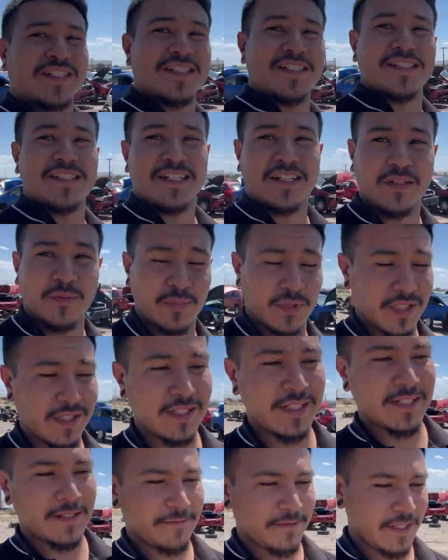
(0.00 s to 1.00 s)
it's a completely
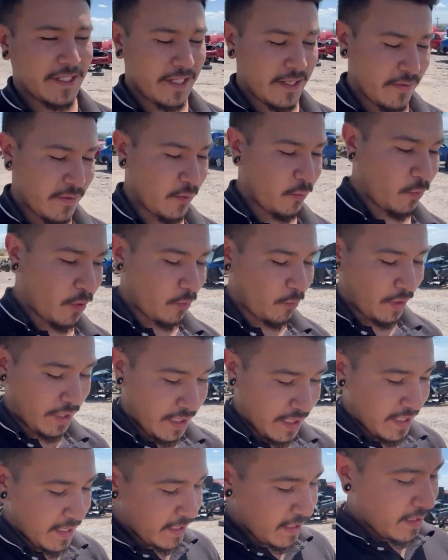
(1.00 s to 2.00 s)
different year than what we
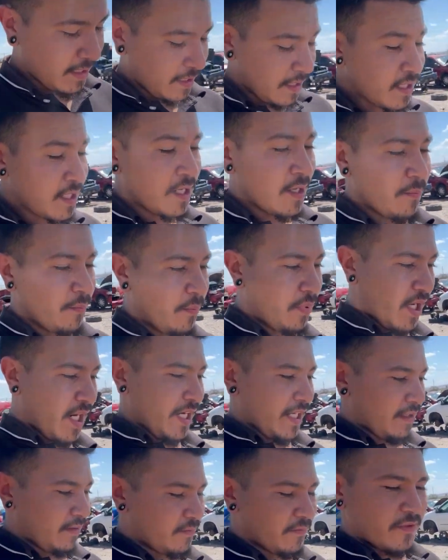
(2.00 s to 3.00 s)
need. But
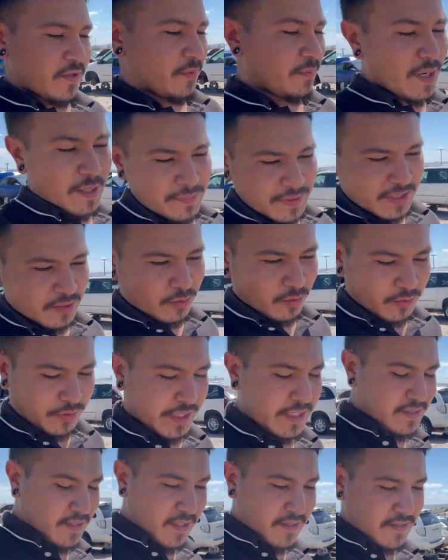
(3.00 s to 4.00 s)
there might be cool
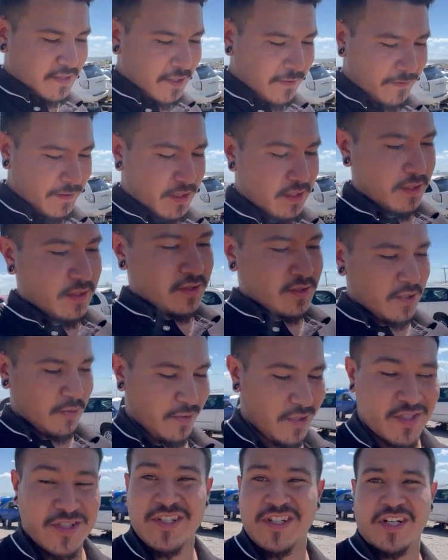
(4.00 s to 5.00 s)
Nissan stuff in there, so we're
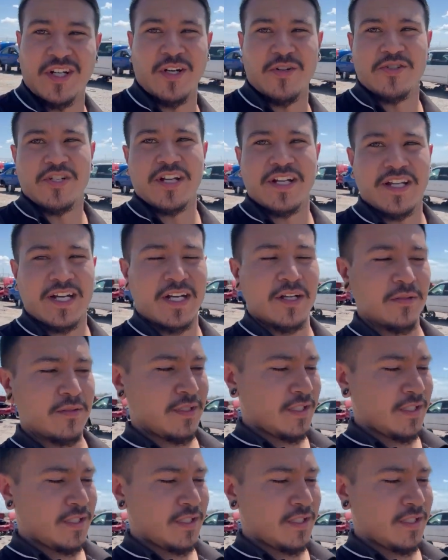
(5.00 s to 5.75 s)
just gonna go check it out.